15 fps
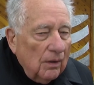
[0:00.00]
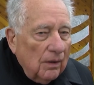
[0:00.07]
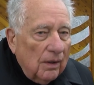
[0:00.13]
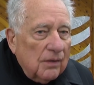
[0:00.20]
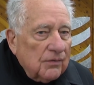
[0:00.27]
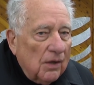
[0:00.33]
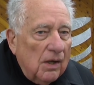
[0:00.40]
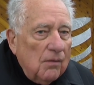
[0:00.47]

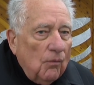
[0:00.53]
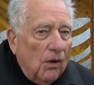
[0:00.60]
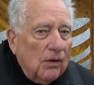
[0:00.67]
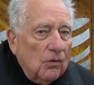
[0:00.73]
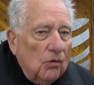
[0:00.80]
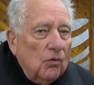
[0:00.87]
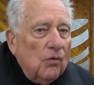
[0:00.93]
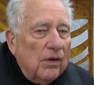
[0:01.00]
Yes, anyone
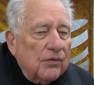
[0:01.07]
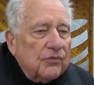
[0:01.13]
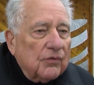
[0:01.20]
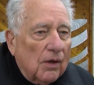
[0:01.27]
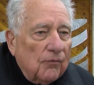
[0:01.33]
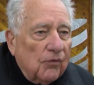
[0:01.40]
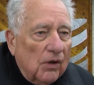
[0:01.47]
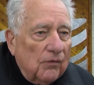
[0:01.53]
who is
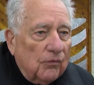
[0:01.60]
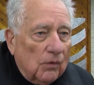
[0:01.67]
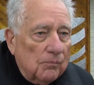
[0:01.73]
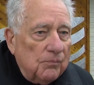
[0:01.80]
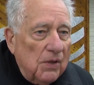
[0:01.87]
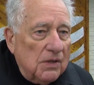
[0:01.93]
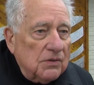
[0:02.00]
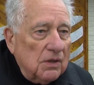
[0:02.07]
suffering from
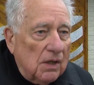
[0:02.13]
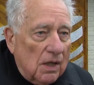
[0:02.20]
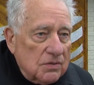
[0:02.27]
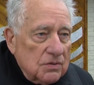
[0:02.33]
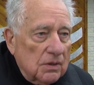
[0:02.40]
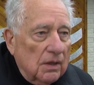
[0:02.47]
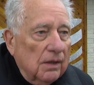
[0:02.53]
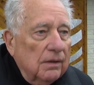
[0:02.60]

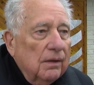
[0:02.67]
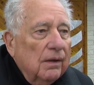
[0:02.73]
PTSD,